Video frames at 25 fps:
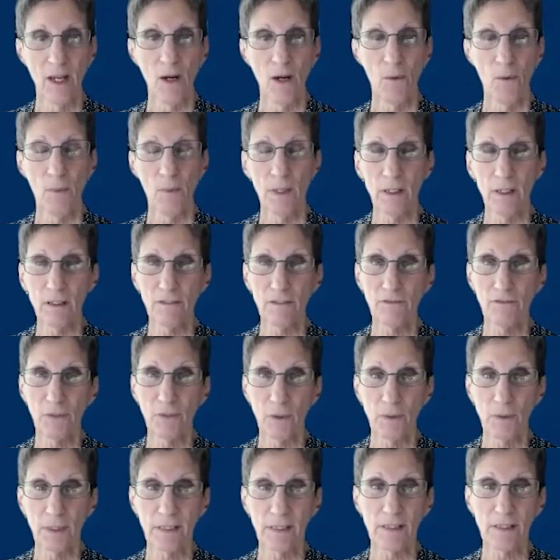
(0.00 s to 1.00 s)
We look
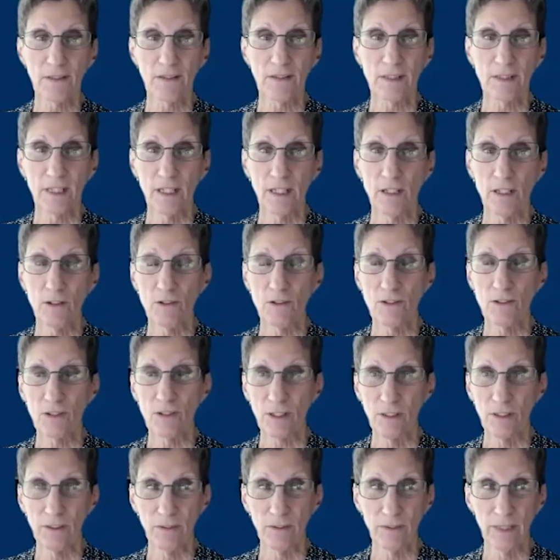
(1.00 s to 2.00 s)
forward to seeing you
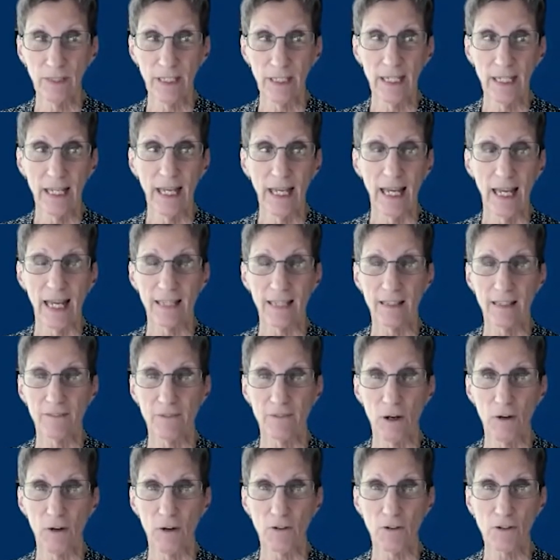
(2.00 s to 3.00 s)
soon at the
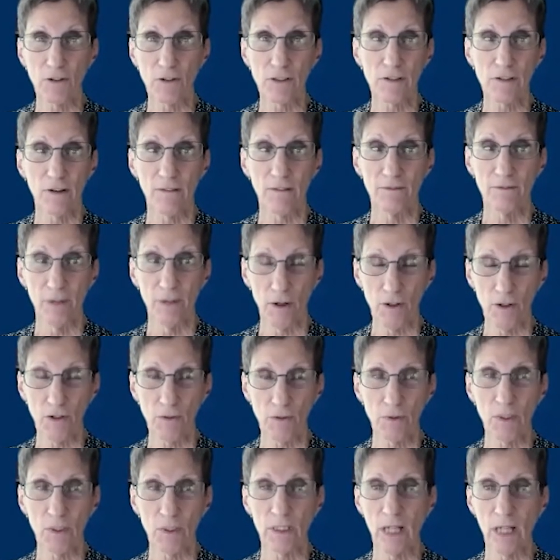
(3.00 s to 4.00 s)
Verger's
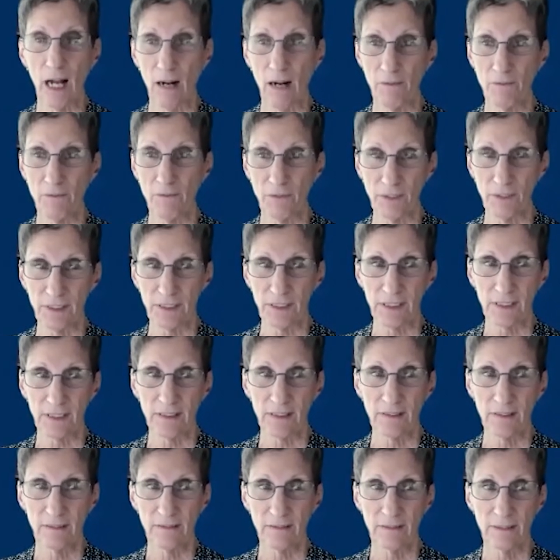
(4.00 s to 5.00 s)
virtual conference.
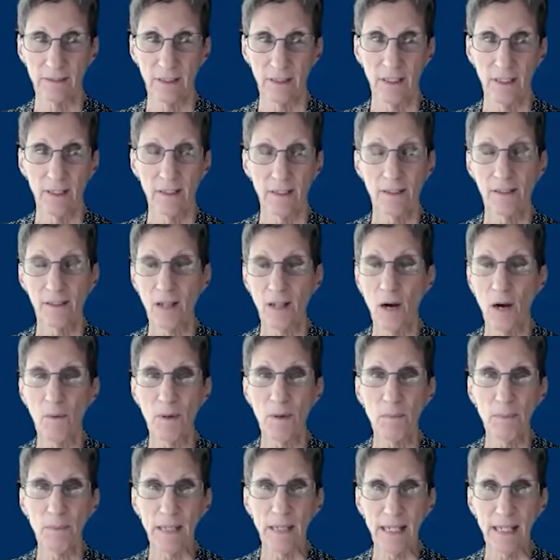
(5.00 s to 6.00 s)
Go
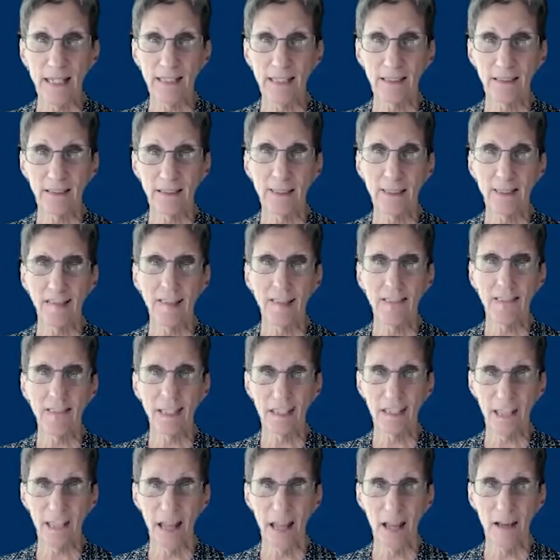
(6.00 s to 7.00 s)
in peace to
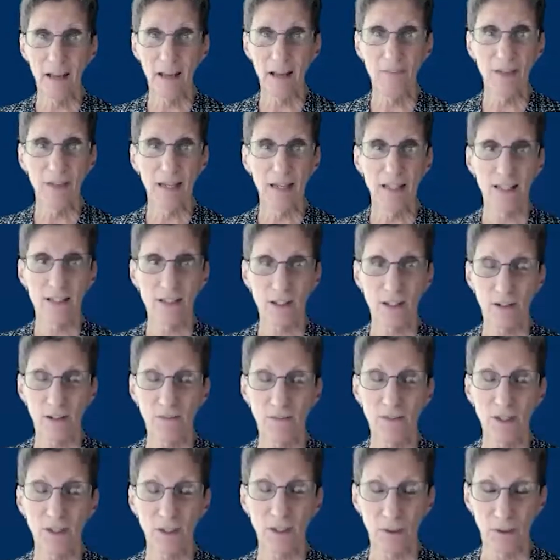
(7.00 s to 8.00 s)
love and
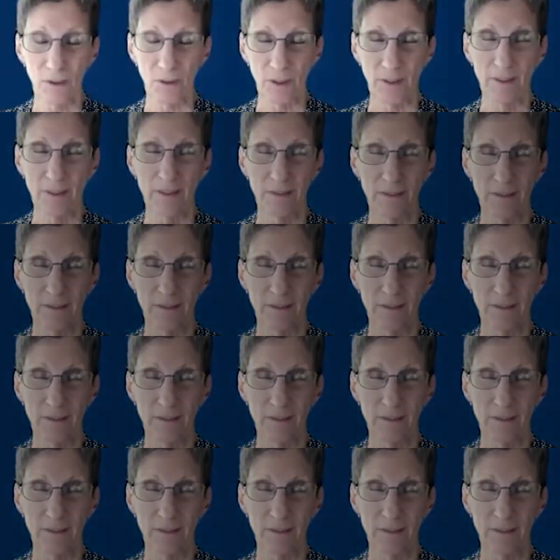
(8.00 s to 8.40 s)
serve the Lord.